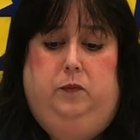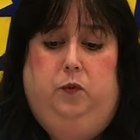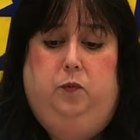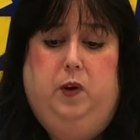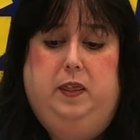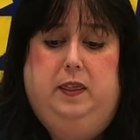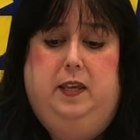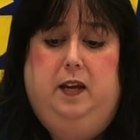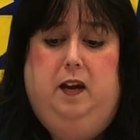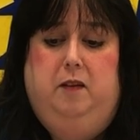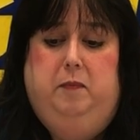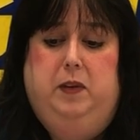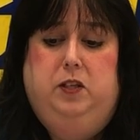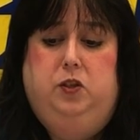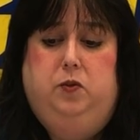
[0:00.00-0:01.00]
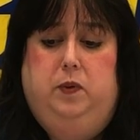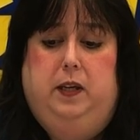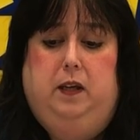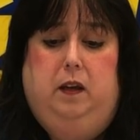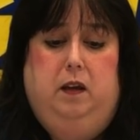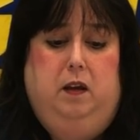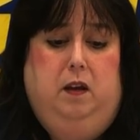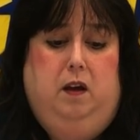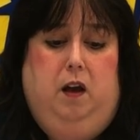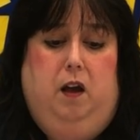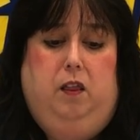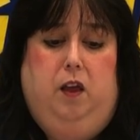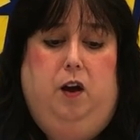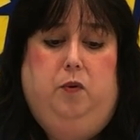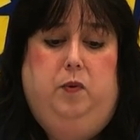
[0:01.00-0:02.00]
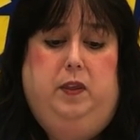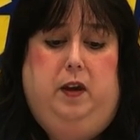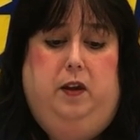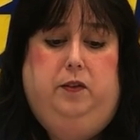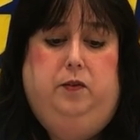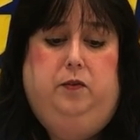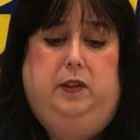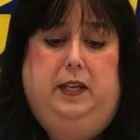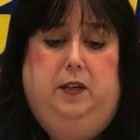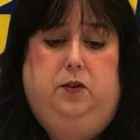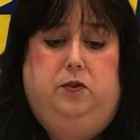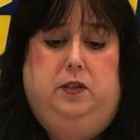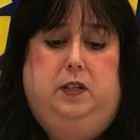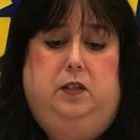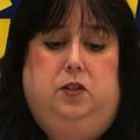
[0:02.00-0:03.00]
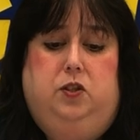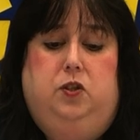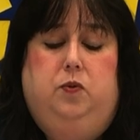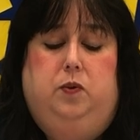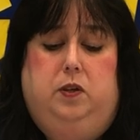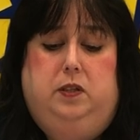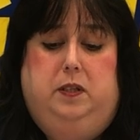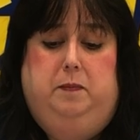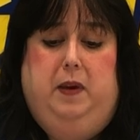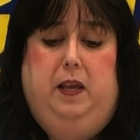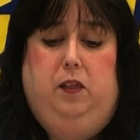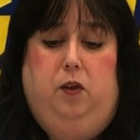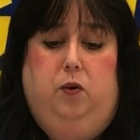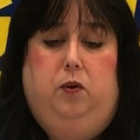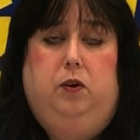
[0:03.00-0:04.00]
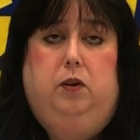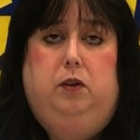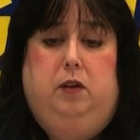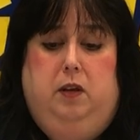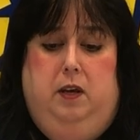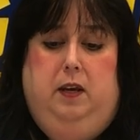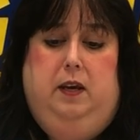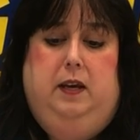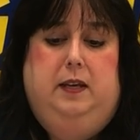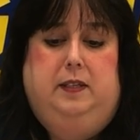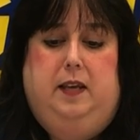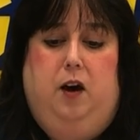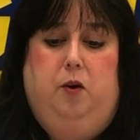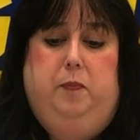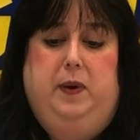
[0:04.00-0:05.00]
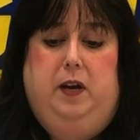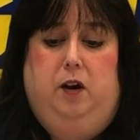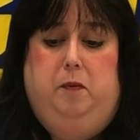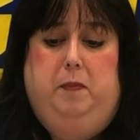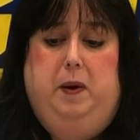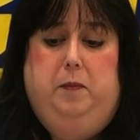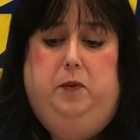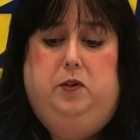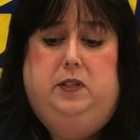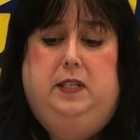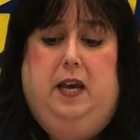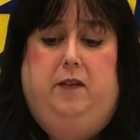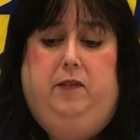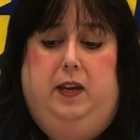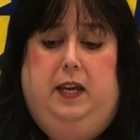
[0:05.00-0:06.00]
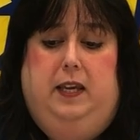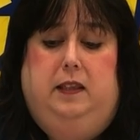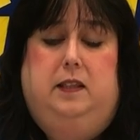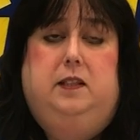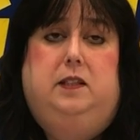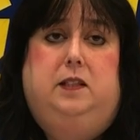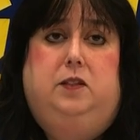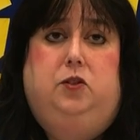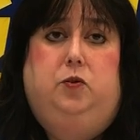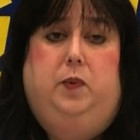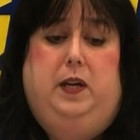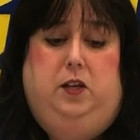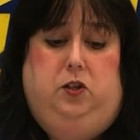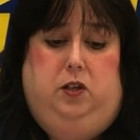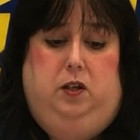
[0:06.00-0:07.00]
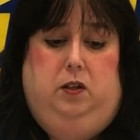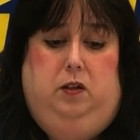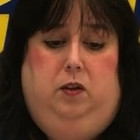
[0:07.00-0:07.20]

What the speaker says: One thing I've been doing, along with other leaders and stewards in my local, is helping our members navigate this situation.